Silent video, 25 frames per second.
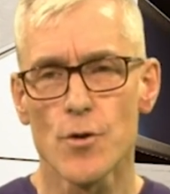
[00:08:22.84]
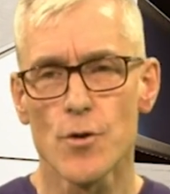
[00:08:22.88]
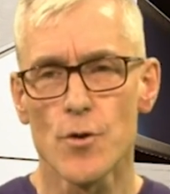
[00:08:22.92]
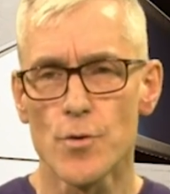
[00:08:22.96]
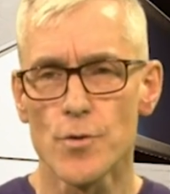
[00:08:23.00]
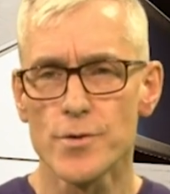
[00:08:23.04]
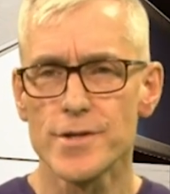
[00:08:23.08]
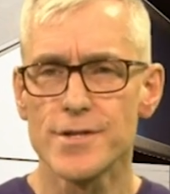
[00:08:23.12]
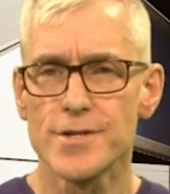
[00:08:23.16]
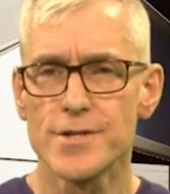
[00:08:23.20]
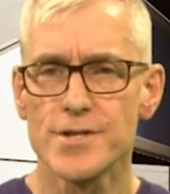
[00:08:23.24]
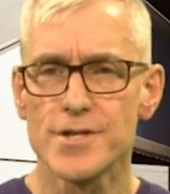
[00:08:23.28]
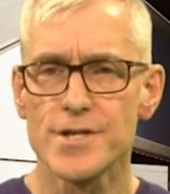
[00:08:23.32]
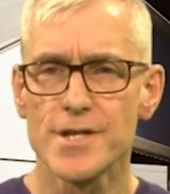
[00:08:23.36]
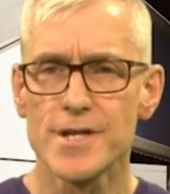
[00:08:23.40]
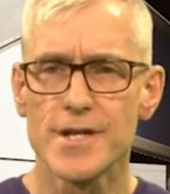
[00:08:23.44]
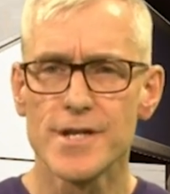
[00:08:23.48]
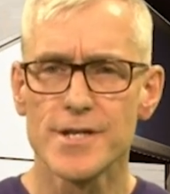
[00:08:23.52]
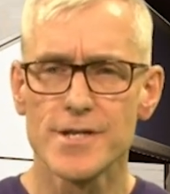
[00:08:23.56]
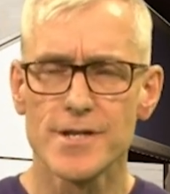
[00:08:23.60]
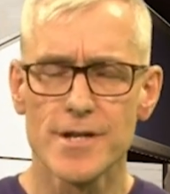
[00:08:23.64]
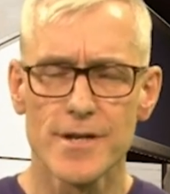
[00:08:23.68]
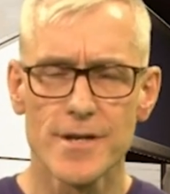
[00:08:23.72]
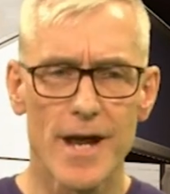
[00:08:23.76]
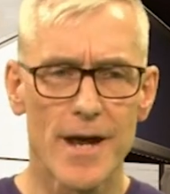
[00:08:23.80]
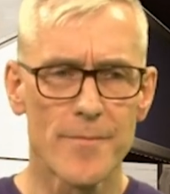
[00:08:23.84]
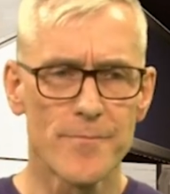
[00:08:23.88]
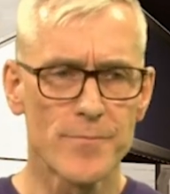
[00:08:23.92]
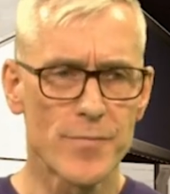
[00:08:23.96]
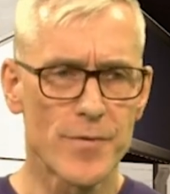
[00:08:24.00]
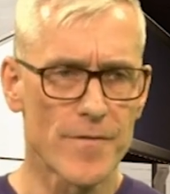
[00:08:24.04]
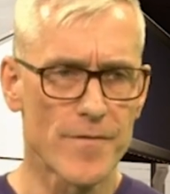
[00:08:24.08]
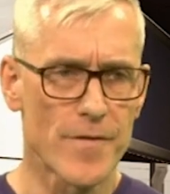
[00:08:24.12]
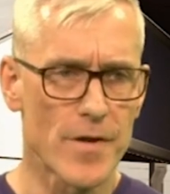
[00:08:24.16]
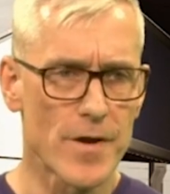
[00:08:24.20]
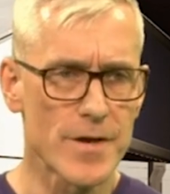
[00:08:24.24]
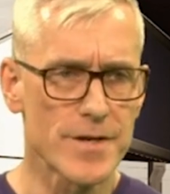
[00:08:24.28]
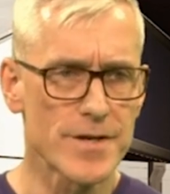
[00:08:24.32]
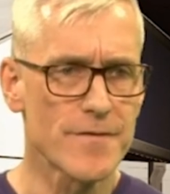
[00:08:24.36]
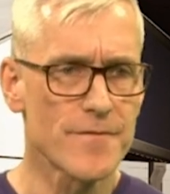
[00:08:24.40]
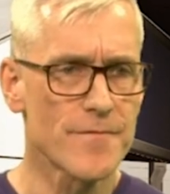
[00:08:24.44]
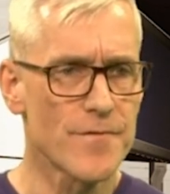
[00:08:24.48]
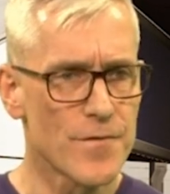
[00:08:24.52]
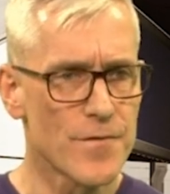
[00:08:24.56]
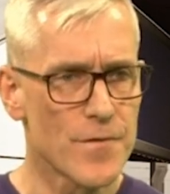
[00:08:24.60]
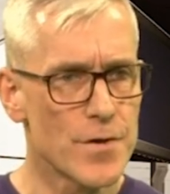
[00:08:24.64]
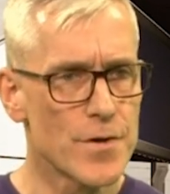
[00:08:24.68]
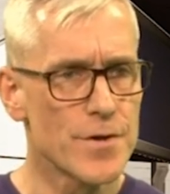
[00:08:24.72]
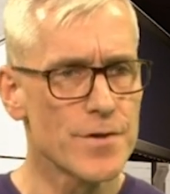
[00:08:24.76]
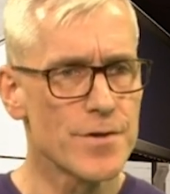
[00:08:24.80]
audiences, and providing
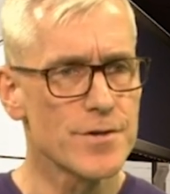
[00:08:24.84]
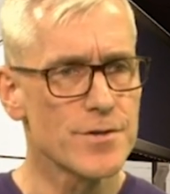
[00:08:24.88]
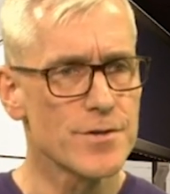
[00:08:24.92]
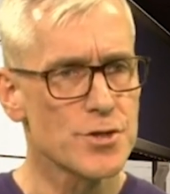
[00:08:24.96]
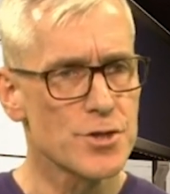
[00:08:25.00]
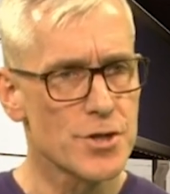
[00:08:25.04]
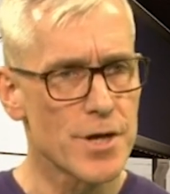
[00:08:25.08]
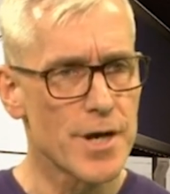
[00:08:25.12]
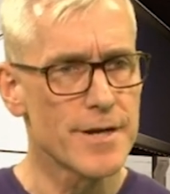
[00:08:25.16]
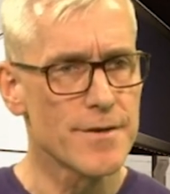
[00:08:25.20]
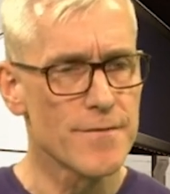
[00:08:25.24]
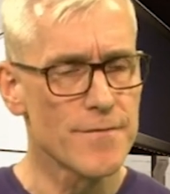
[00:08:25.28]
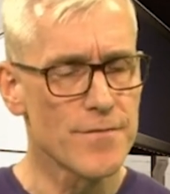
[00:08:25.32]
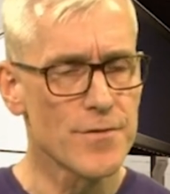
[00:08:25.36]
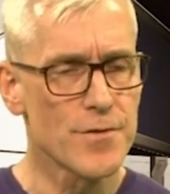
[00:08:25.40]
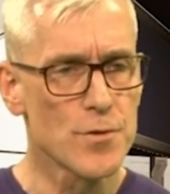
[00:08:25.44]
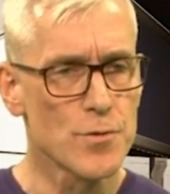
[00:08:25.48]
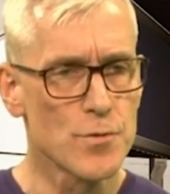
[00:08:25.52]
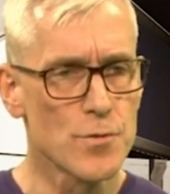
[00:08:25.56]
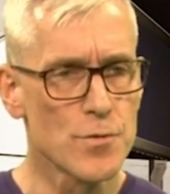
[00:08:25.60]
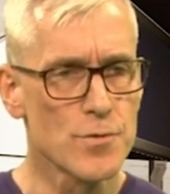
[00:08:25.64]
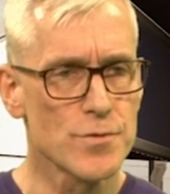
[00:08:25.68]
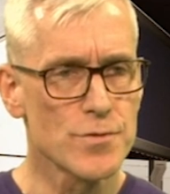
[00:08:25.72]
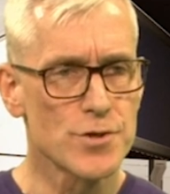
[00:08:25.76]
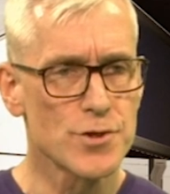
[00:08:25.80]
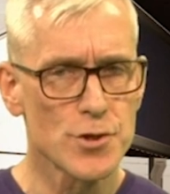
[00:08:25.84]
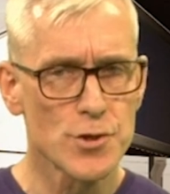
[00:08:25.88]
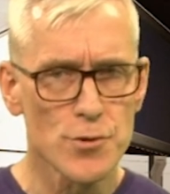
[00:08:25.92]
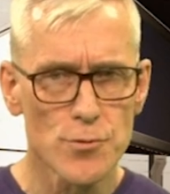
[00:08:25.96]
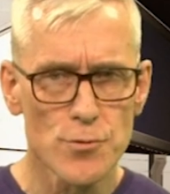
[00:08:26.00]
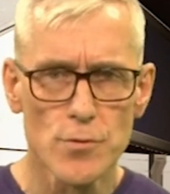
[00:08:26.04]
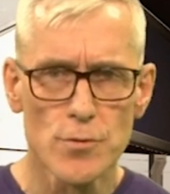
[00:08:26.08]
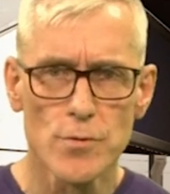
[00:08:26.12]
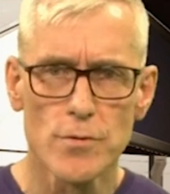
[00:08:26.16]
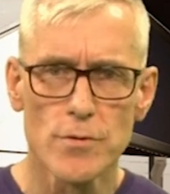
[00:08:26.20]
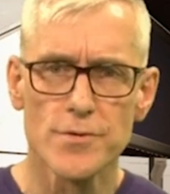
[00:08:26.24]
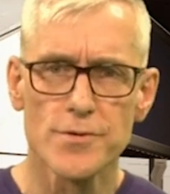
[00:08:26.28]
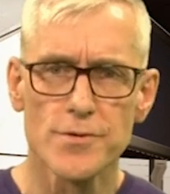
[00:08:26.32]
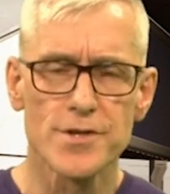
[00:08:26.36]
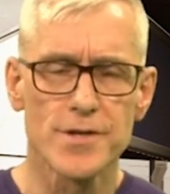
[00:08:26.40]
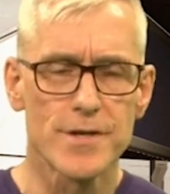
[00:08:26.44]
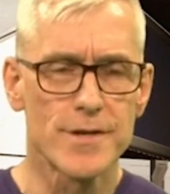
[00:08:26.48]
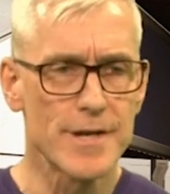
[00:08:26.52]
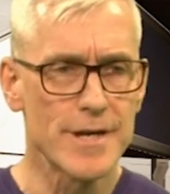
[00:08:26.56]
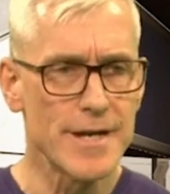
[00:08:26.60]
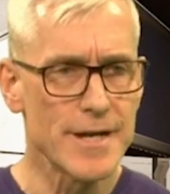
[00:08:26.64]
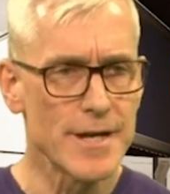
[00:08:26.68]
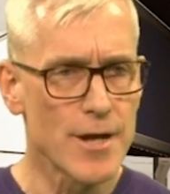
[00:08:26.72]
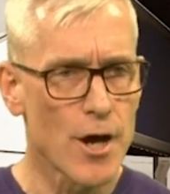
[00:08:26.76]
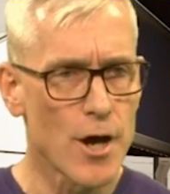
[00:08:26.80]
further train of thought tools
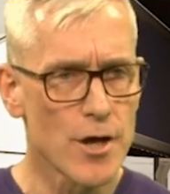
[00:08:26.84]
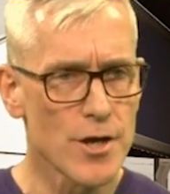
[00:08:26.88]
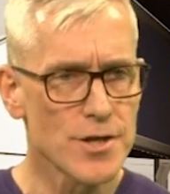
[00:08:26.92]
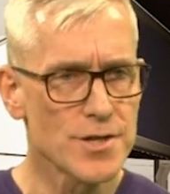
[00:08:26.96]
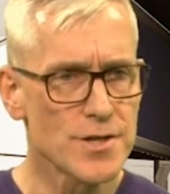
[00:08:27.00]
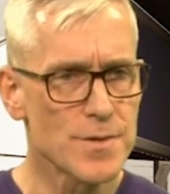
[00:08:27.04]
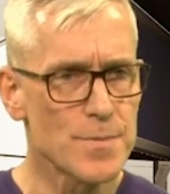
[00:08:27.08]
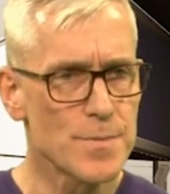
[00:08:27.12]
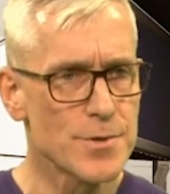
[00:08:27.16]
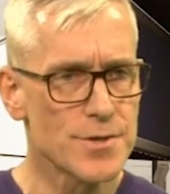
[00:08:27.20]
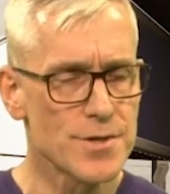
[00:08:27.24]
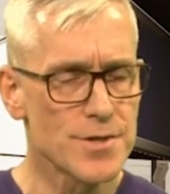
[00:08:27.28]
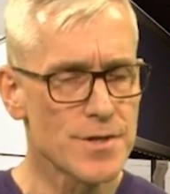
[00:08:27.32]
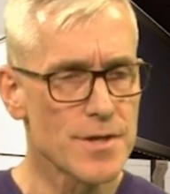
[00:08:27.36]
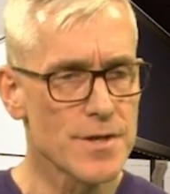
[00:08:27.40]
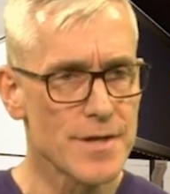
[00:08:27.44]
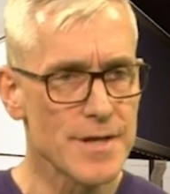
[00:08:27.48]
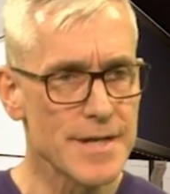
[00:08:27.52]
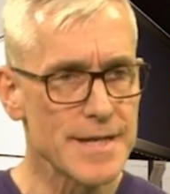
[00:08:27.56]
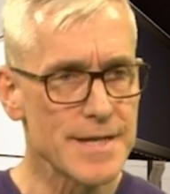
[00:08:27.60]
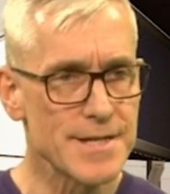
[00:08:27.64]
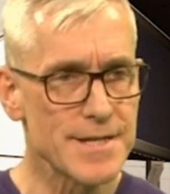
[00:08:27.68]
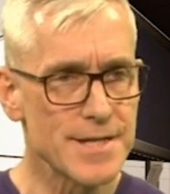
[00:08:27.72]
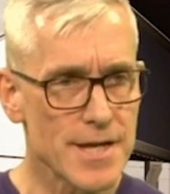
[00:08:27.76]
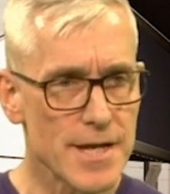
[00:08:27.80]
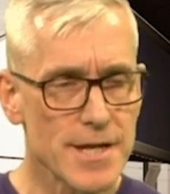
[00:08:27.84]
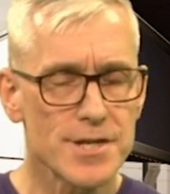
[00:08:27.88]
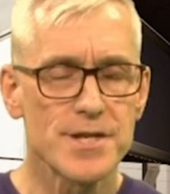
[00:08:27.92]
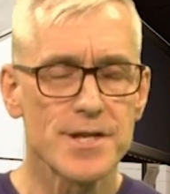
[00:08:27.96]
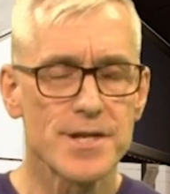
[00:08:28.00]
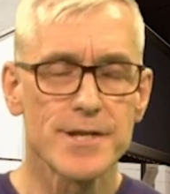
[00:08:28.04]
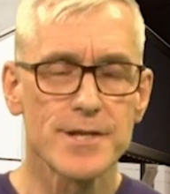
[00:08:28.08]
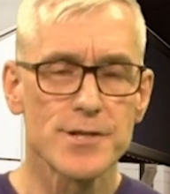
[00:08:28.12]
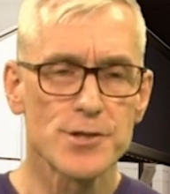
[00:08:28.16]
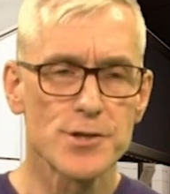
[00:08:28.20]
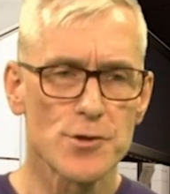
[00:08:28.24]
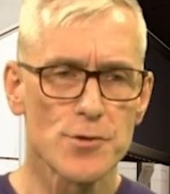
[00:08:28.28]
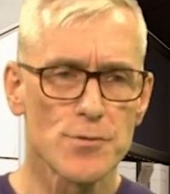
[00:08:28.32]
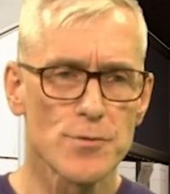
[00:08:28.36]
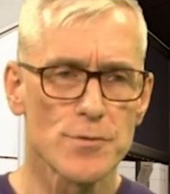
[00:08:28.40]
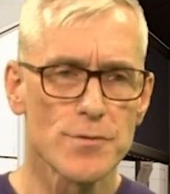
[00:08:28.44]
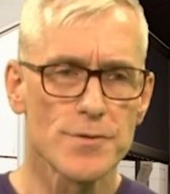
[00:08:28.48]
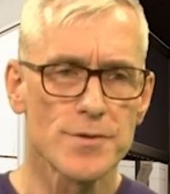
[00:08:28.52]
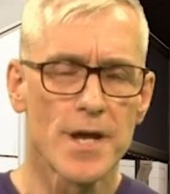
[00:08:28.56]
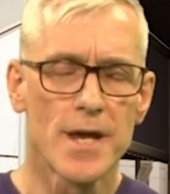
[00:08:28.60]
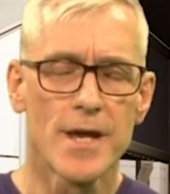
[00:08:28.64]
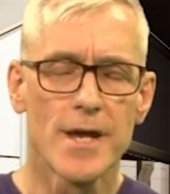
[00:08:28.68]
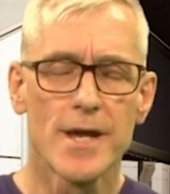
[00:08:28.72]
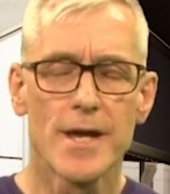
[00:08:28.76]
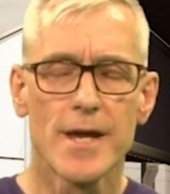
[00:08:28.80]
and enhancements to the existing
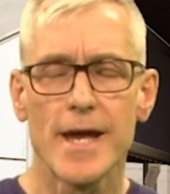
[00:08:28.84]
tools